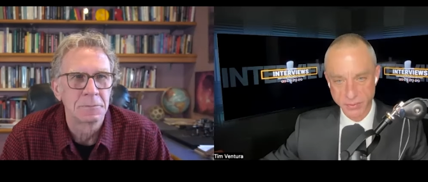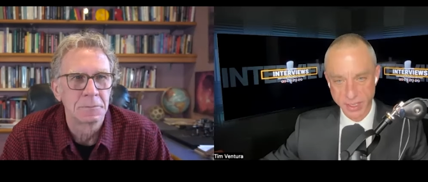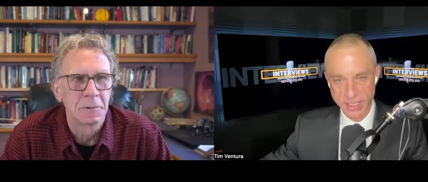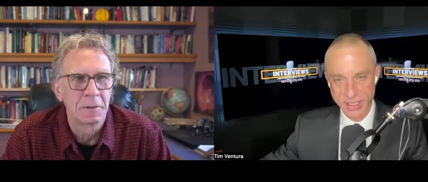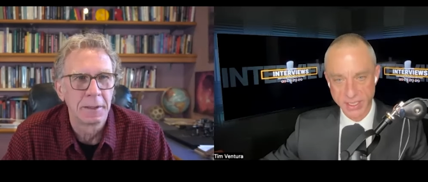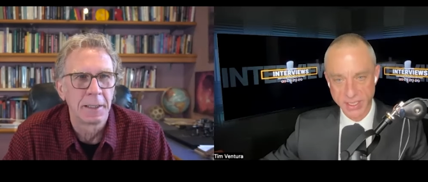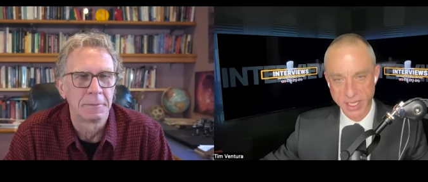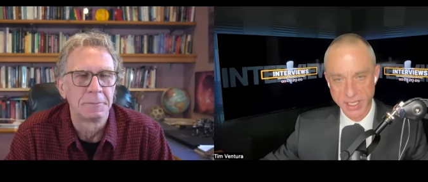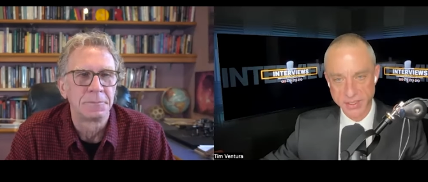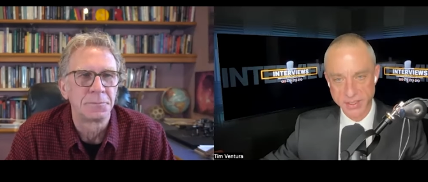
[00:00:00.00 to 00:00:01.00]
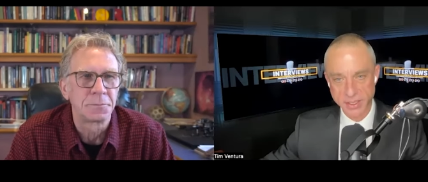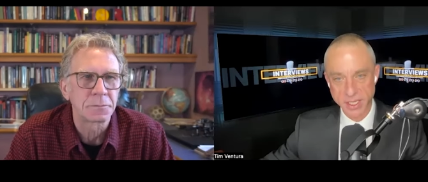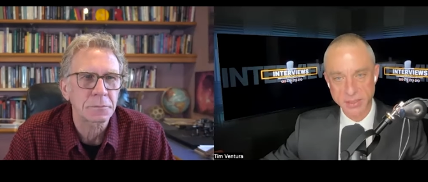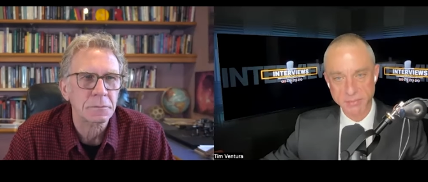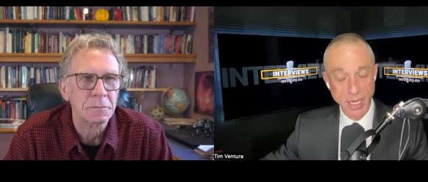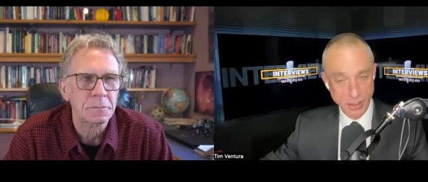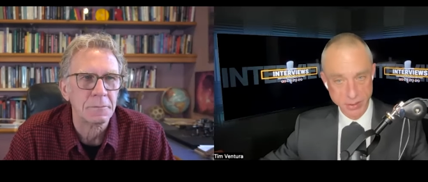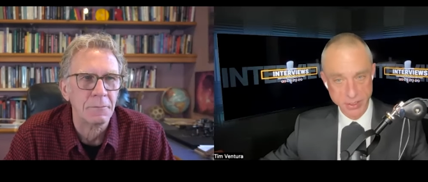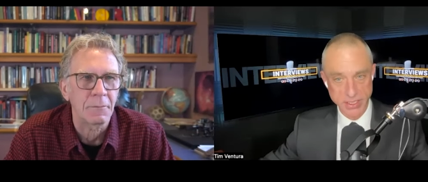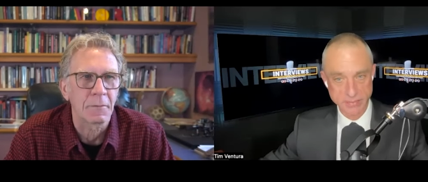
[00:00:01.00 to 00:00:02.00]
Speaker 1: right? It, and, and
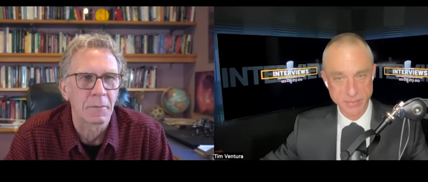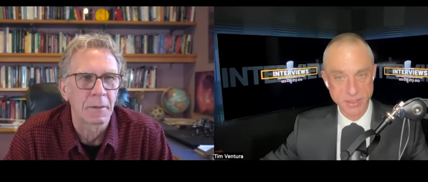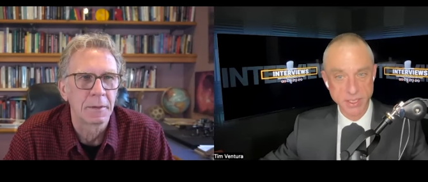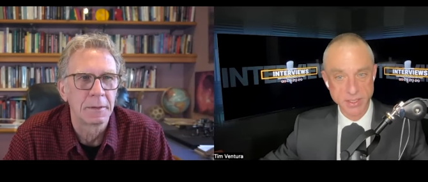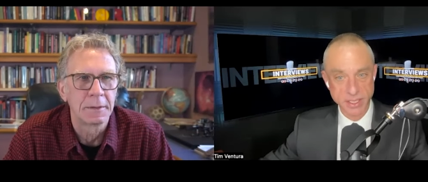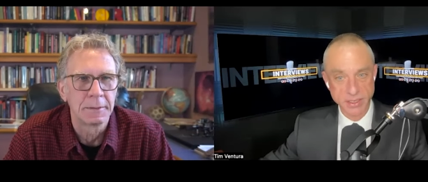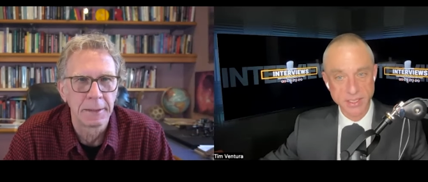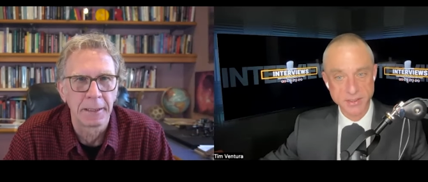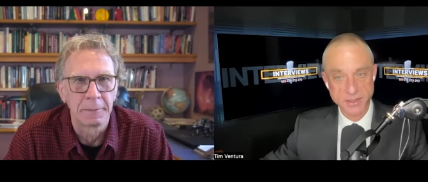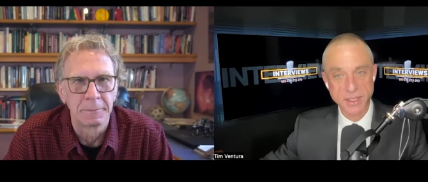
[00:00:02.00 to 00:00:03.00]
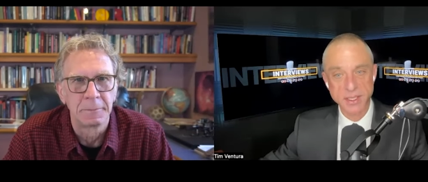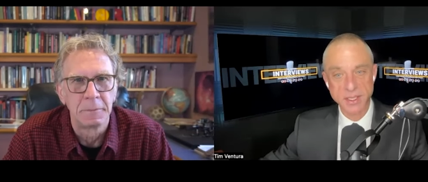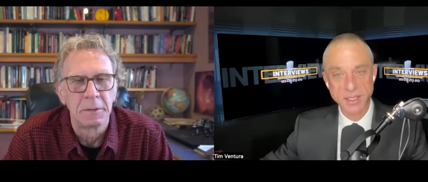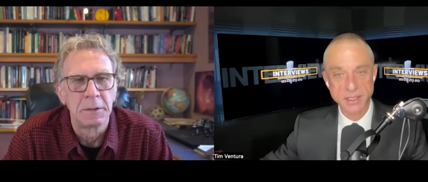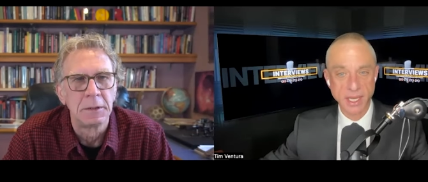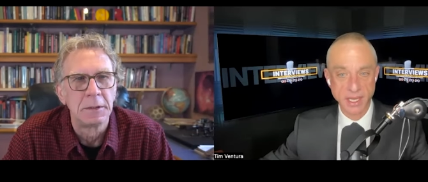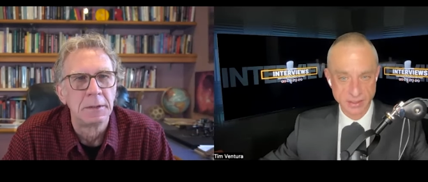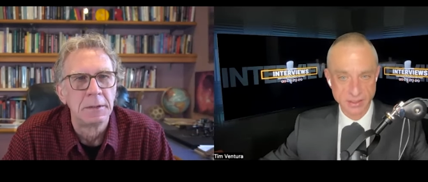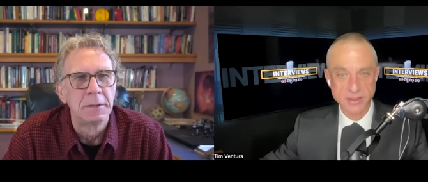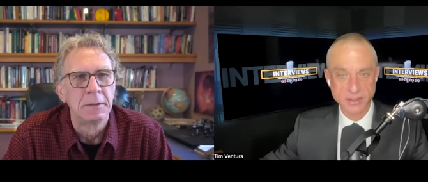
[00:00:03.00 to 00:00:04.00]
paradigms. I think that's, yeah.
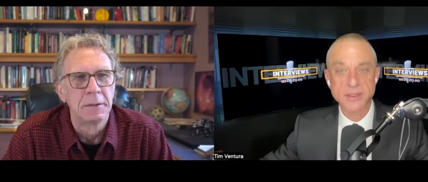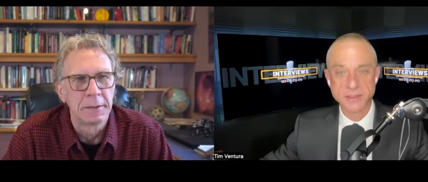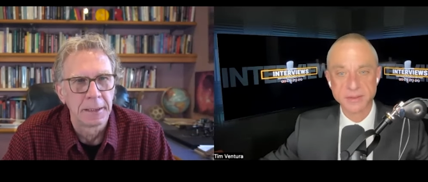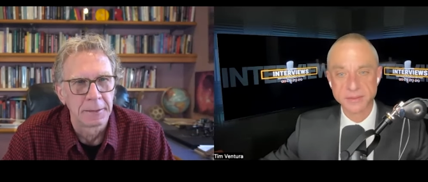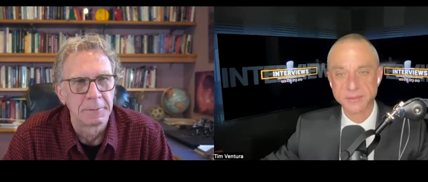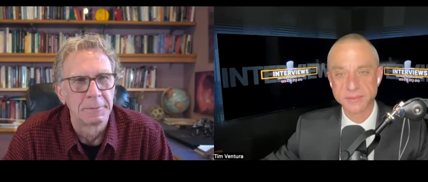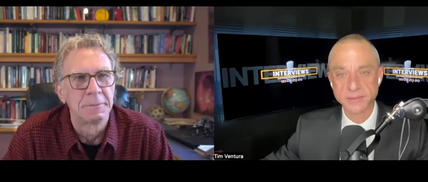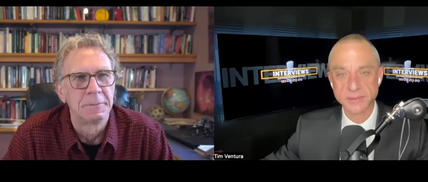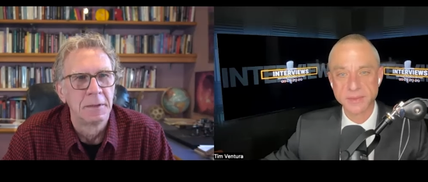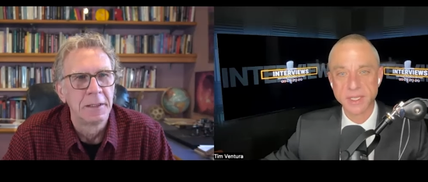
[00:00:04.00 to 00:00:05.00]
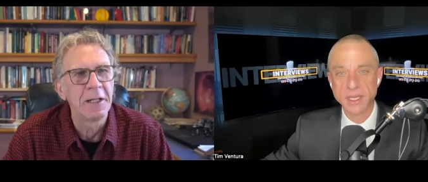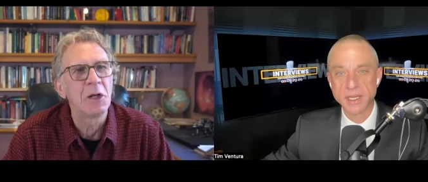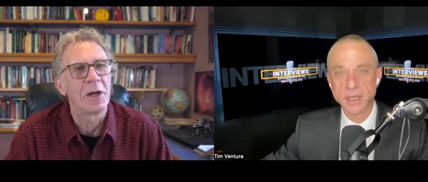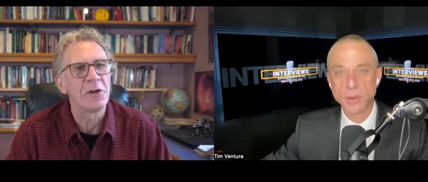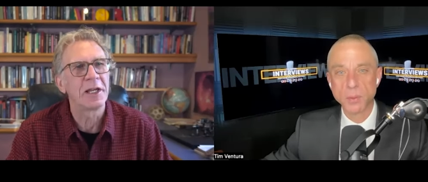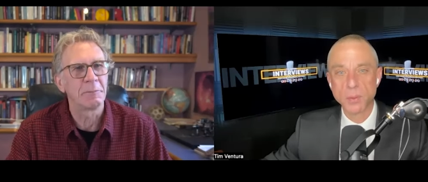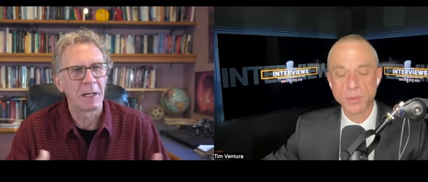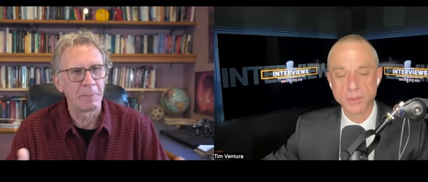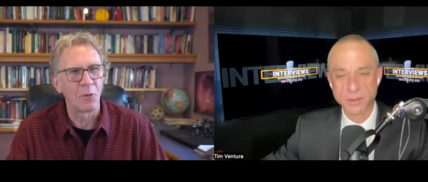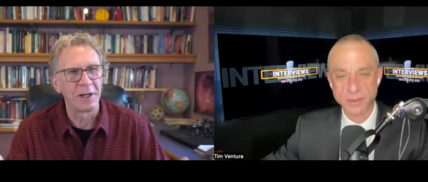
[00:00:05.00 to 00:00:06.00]
Yeah.
Speaker 2: Anyway, you get
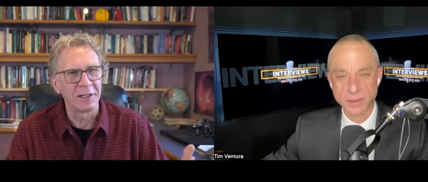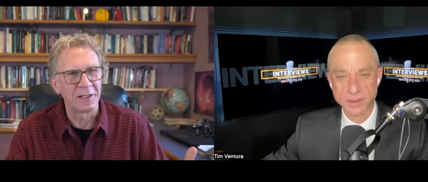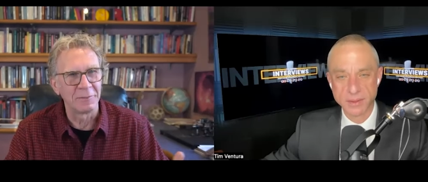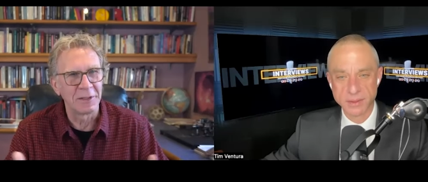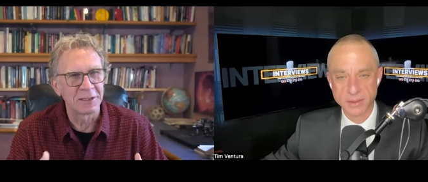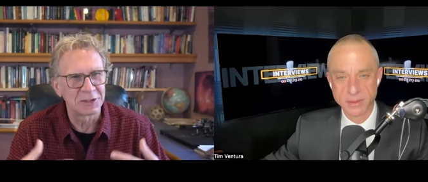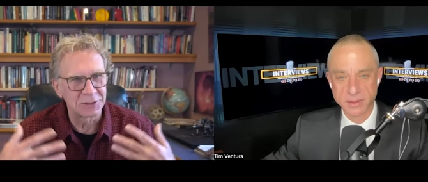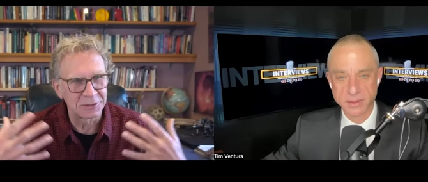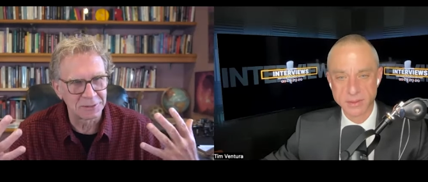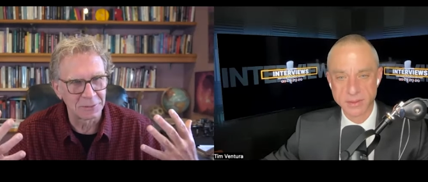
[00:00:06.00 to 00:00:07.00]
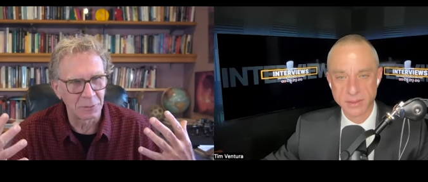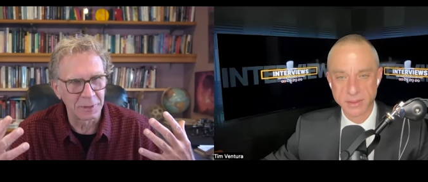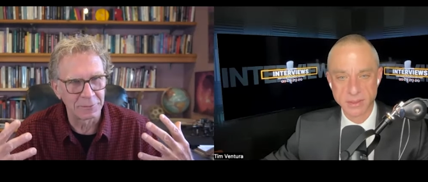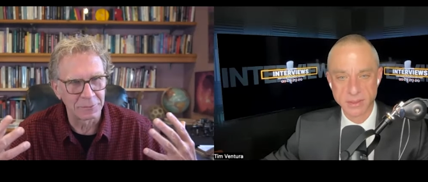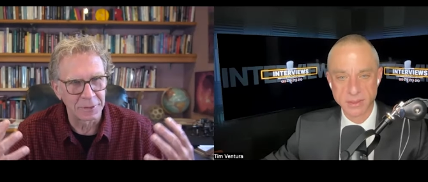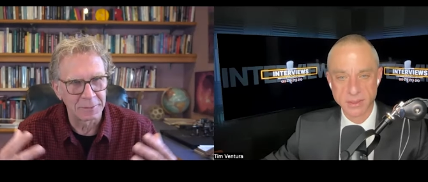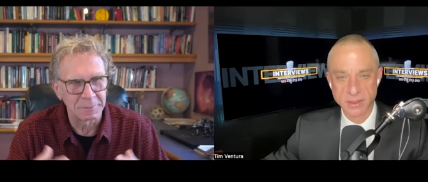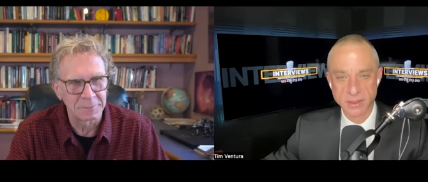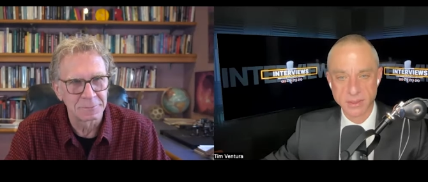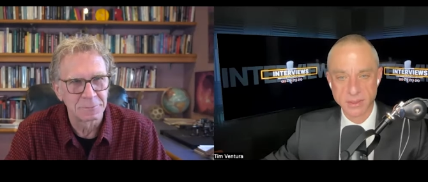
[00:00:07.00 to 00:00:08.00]
my point. Uh, that's, we've, um,
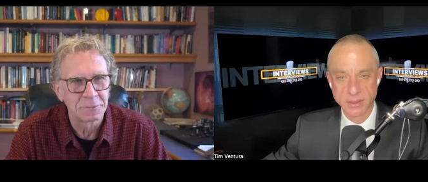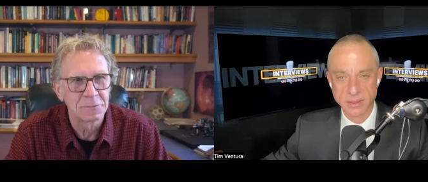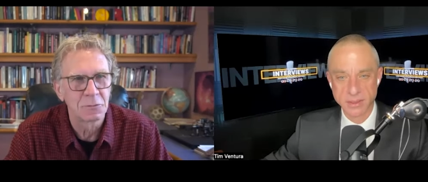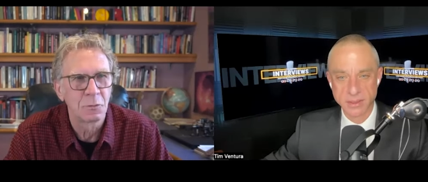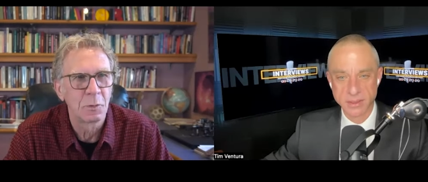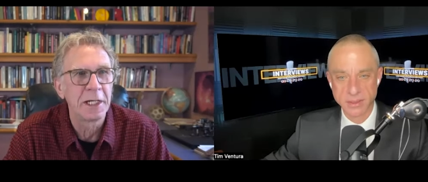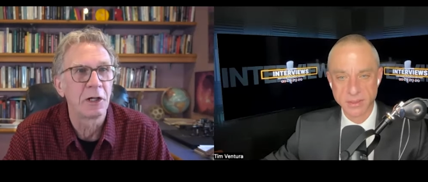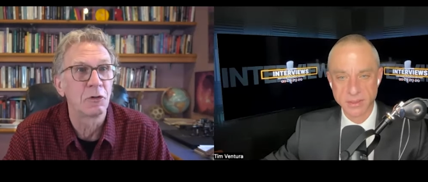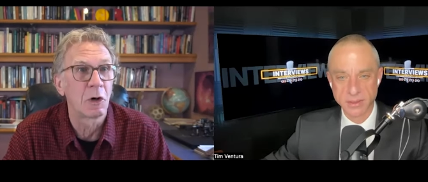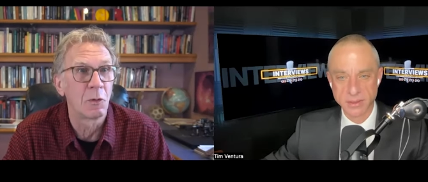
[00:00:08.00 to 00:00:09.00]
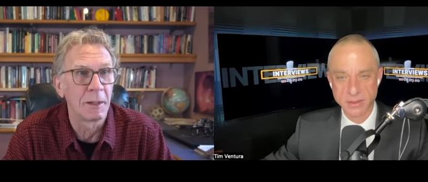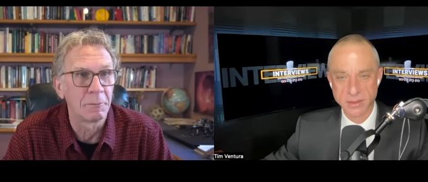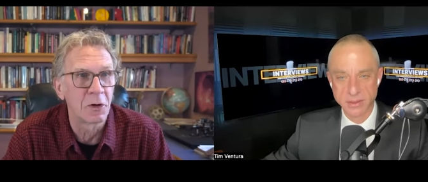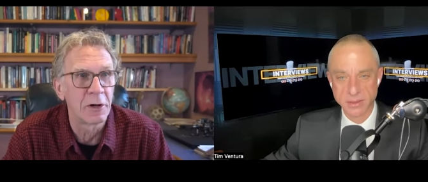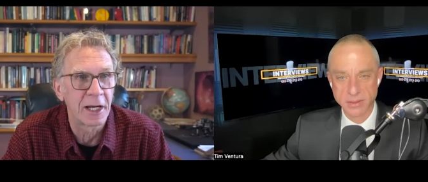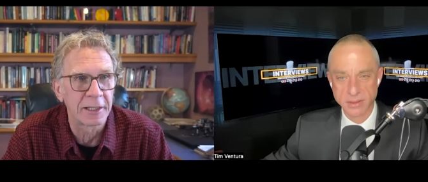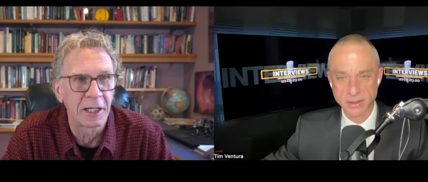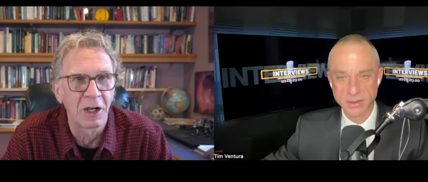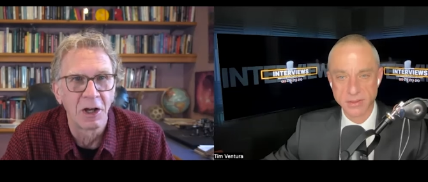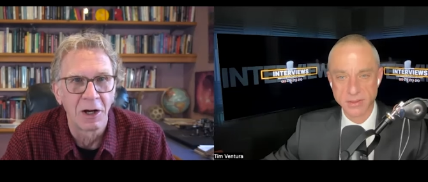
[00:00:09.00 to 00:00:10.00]
we need to grow up, learn how to
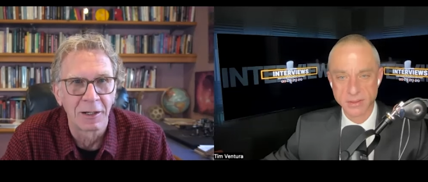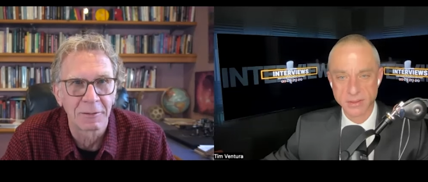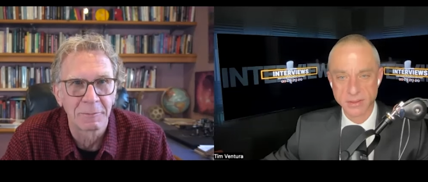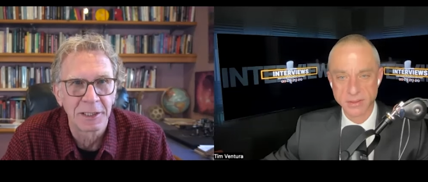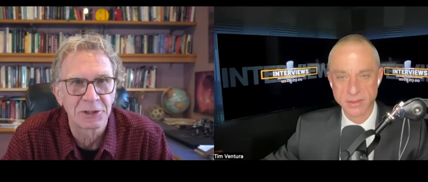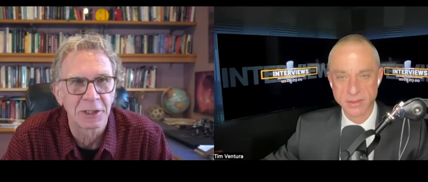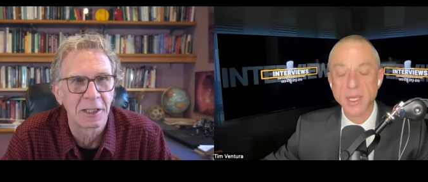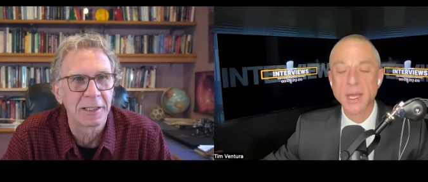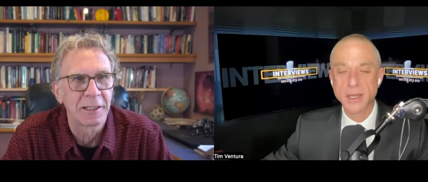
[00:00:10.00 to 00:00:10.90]
get along, basically.